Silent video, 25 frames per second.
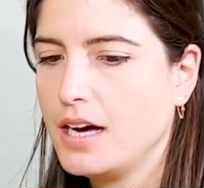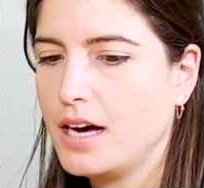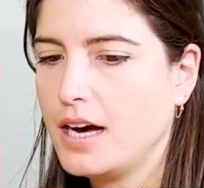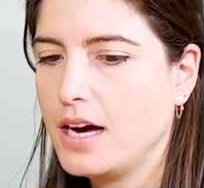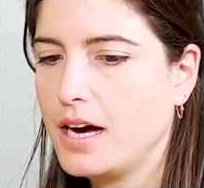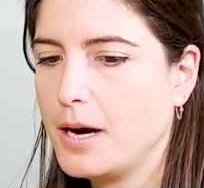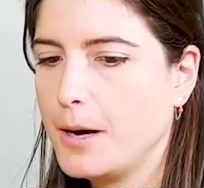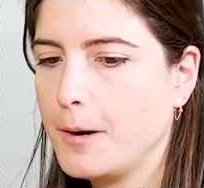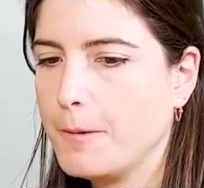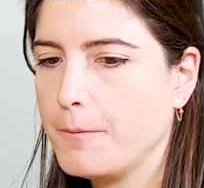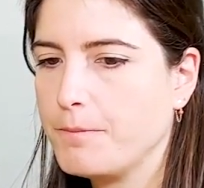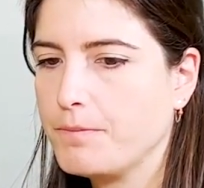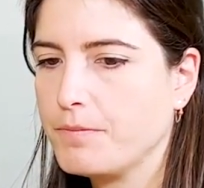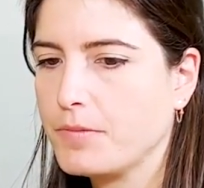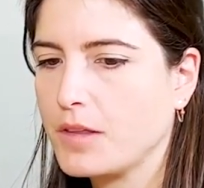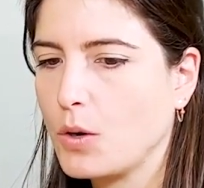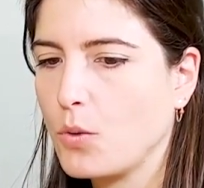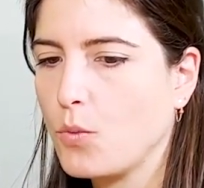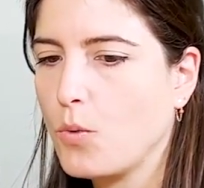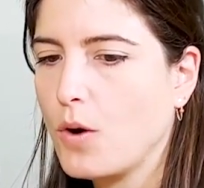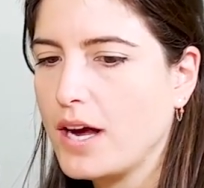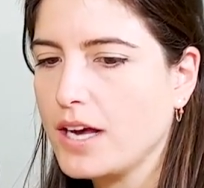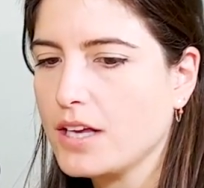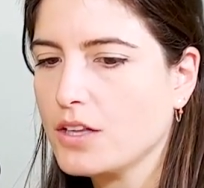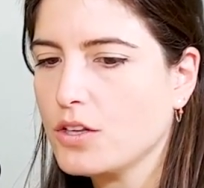
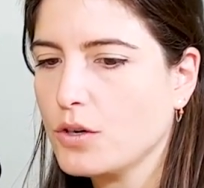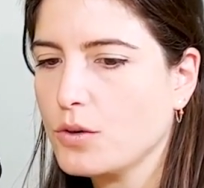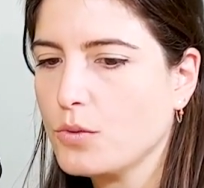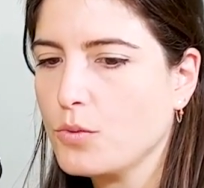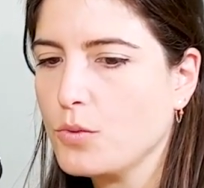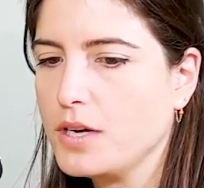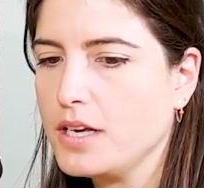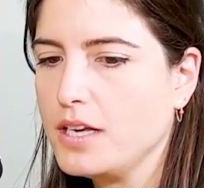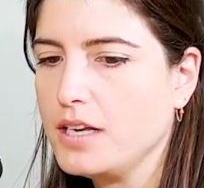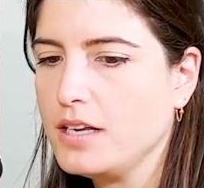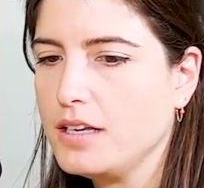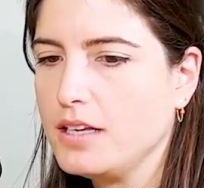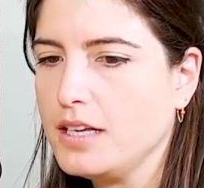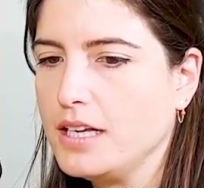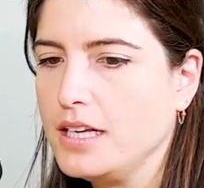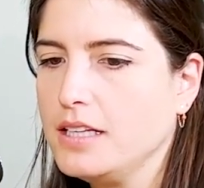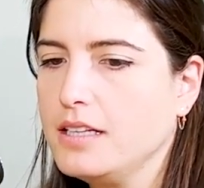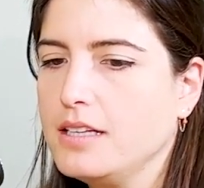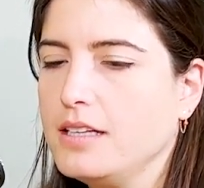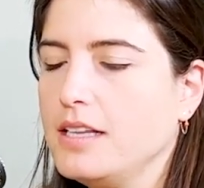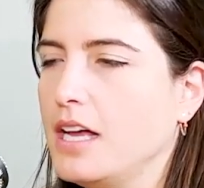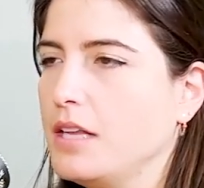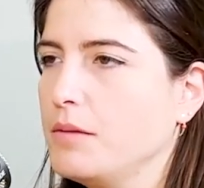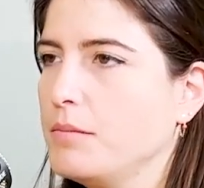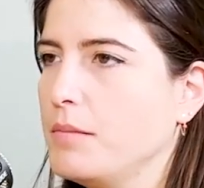Why don't we
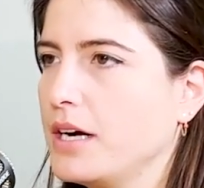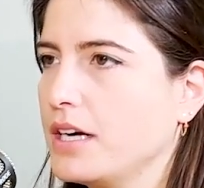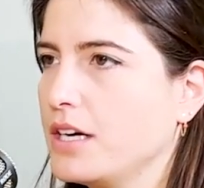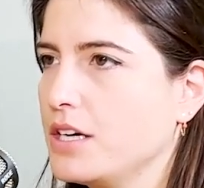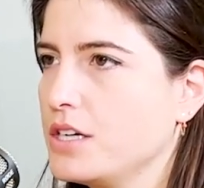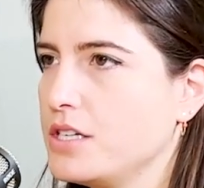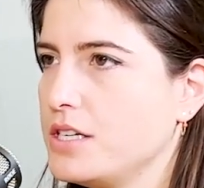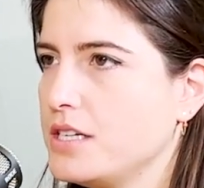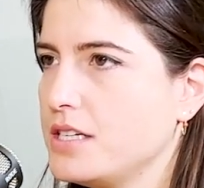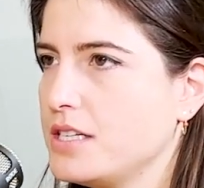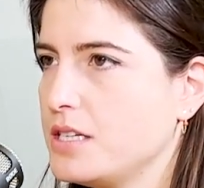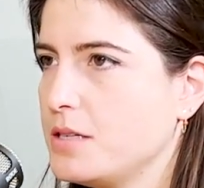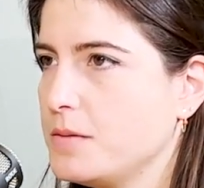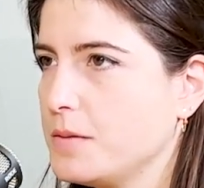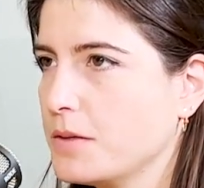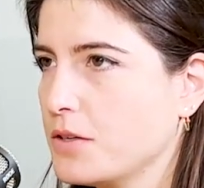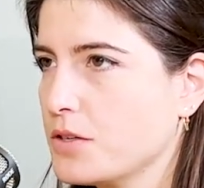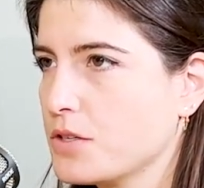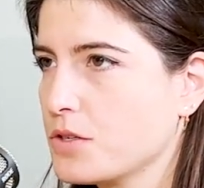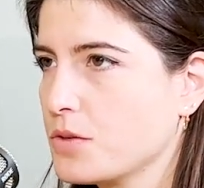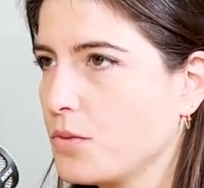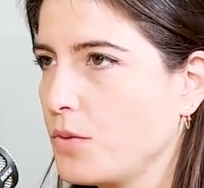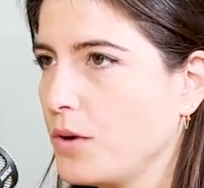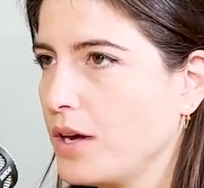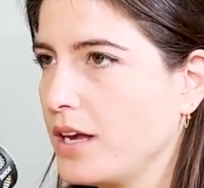eat that mac and cheese? It's
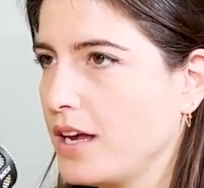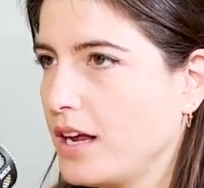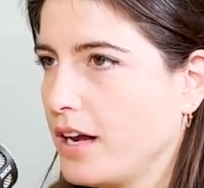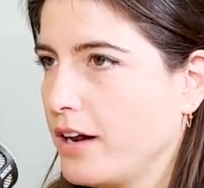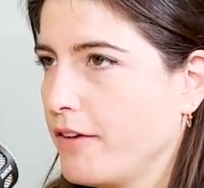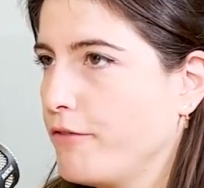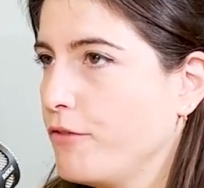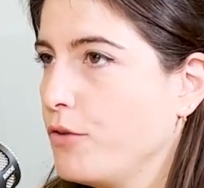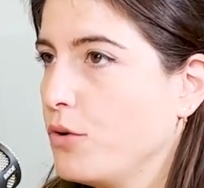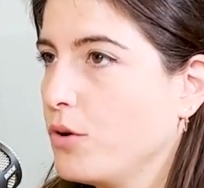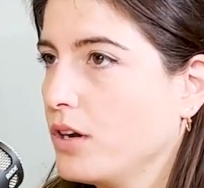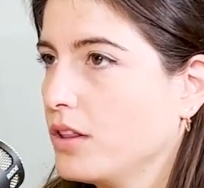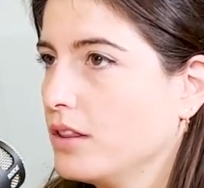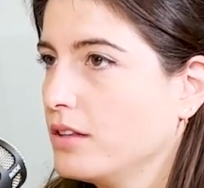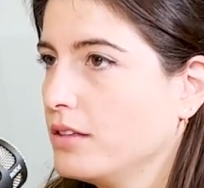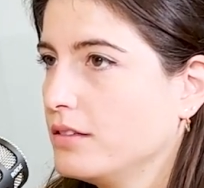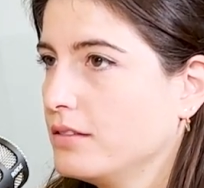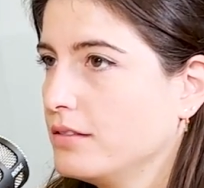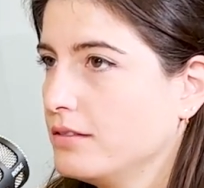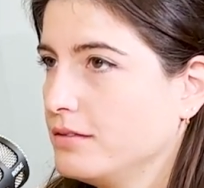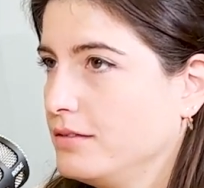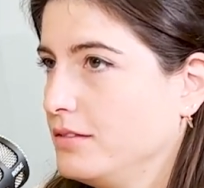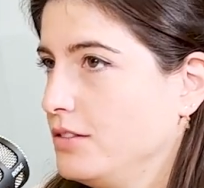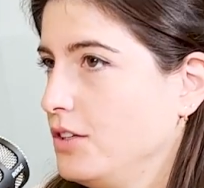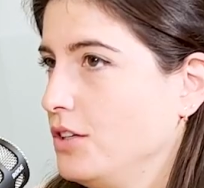because we can afford
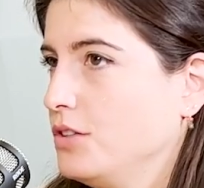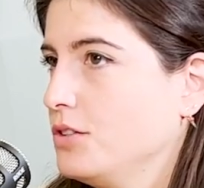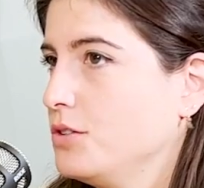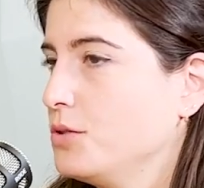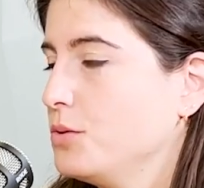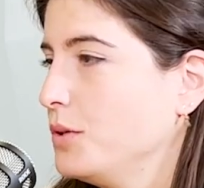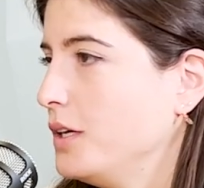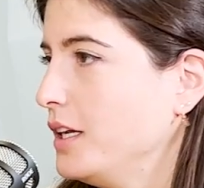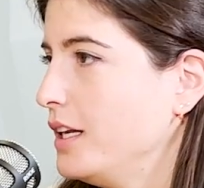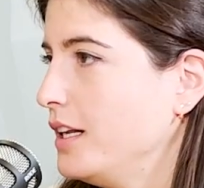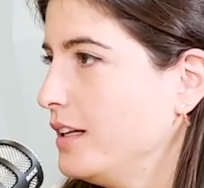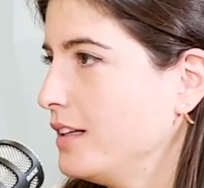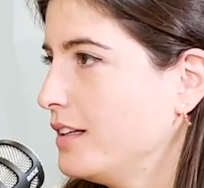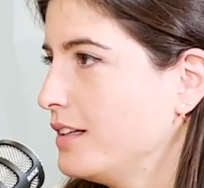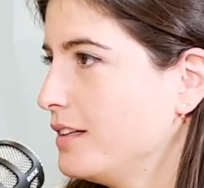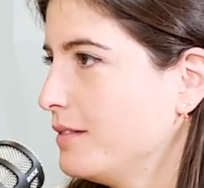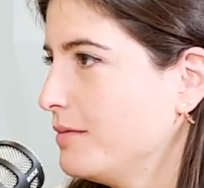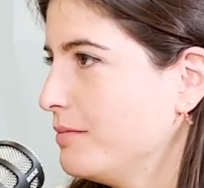not to eat it.